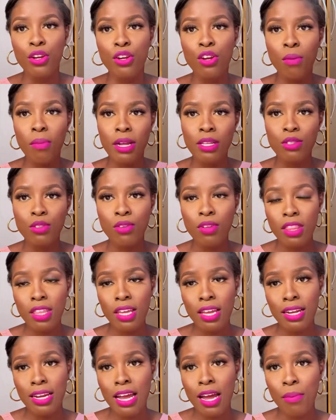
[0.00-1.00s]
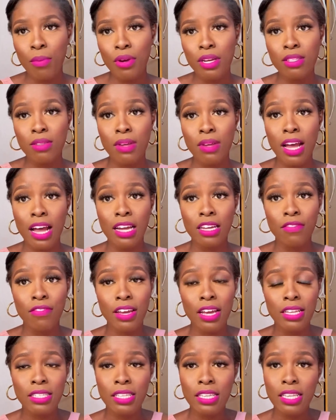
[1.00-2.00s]
Number 2 thing that I'm going to
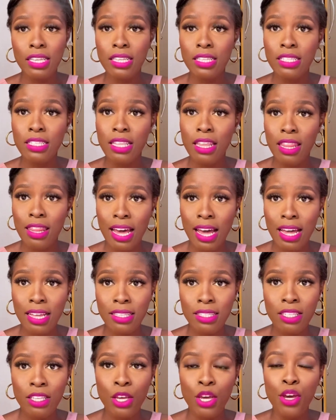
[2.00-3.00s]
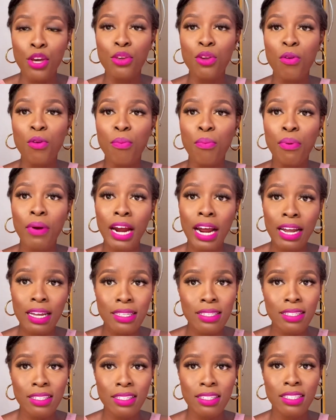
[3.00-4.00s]
advise is that you
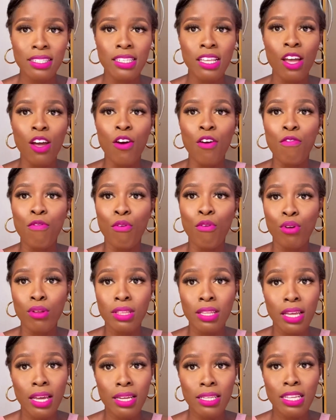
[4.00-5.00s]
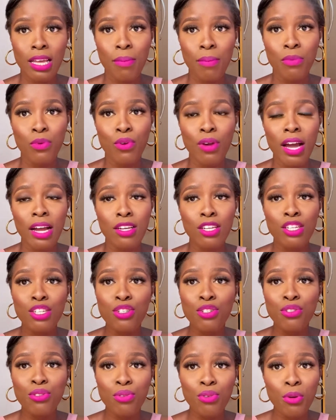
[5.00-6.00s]
practice for the exam. You actually
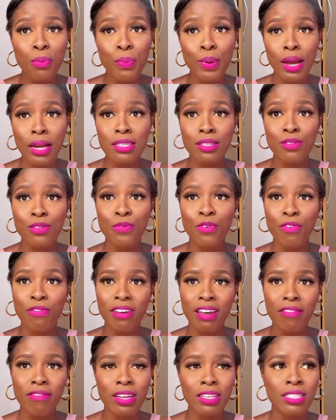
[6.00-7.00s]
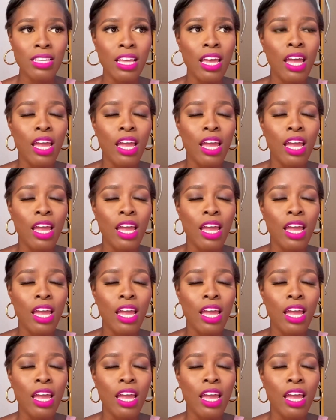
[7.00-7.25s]
should practice for Vivas.